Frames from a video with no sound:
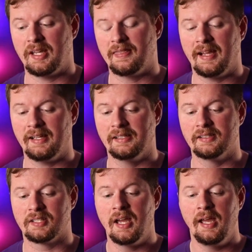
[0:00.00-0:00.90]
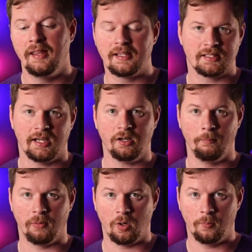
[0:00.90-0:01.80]
and that is the entire
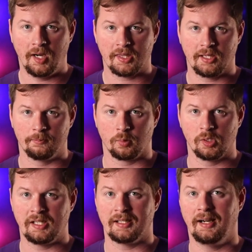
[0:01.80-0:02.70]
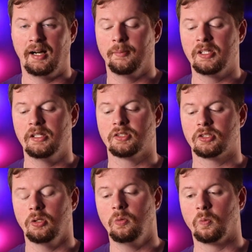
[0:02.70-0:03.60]
ball python breeding hobby is
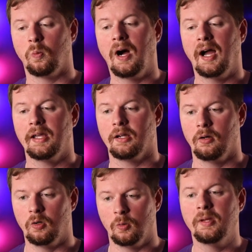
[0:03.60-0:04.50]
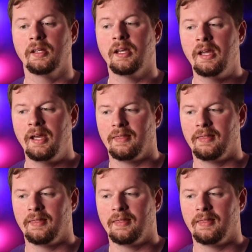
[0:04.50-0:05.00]
so wide open